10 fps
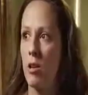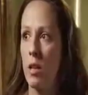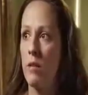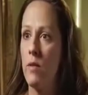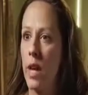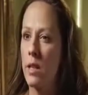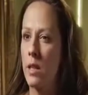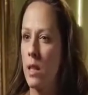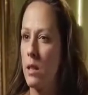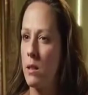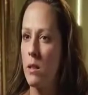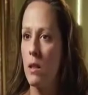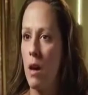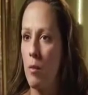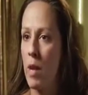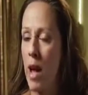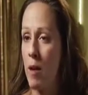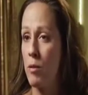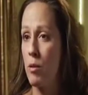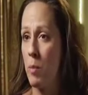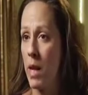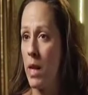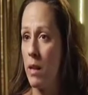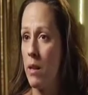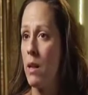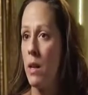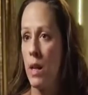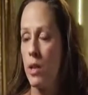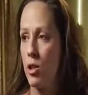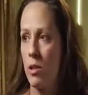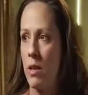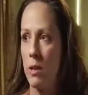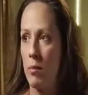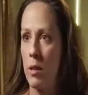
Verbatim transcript: that are in vaccines um, and how they're made, it's just not